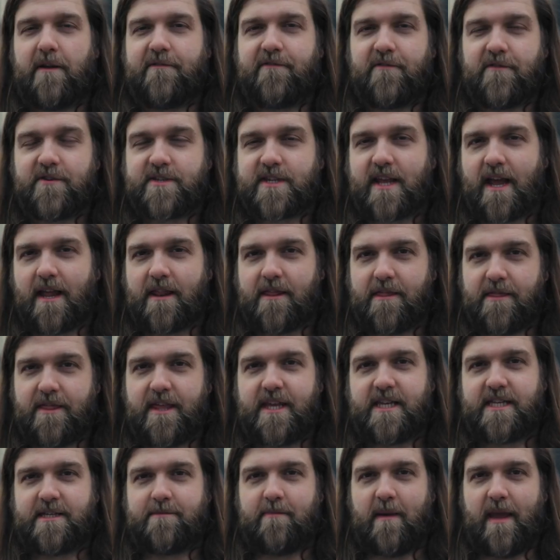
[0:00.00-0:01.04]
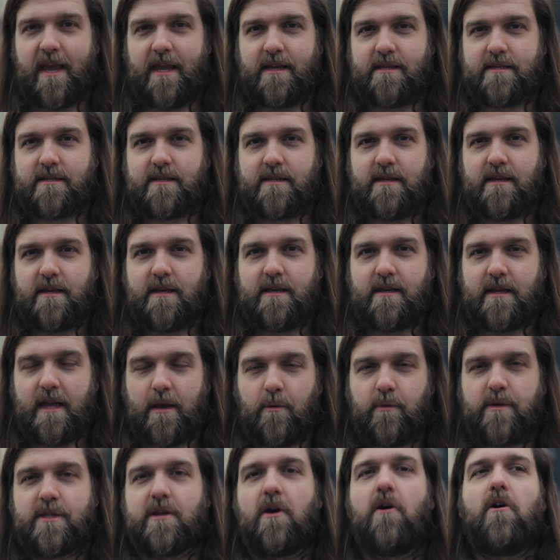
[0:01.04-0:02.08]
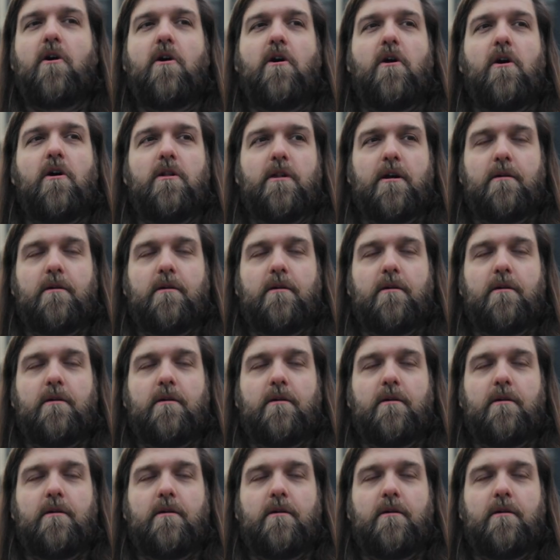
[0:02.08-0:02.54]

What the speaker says: I first got this space, it was all